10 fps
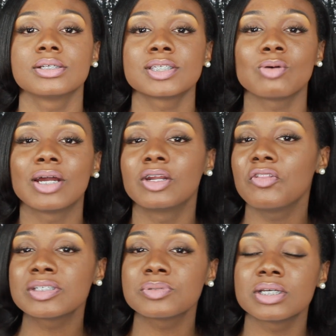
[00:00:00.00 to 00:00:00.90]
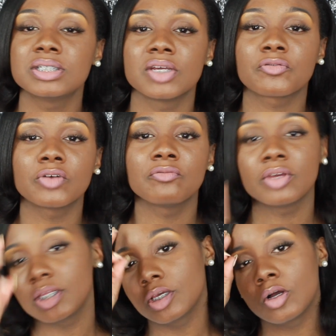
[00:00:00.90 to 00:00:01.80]
So I know this was a different
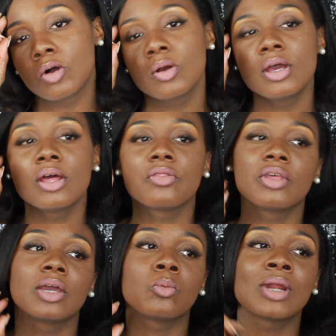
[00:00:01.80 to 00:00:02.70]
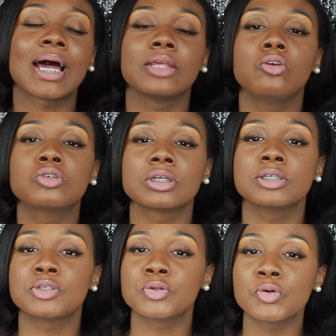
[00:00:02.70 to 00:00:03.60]
video than what I
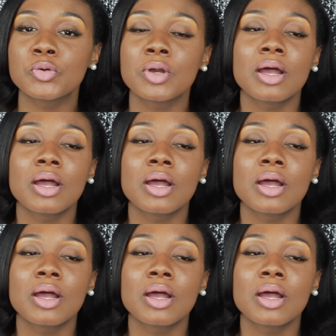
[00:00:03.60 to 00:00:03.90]
usually do,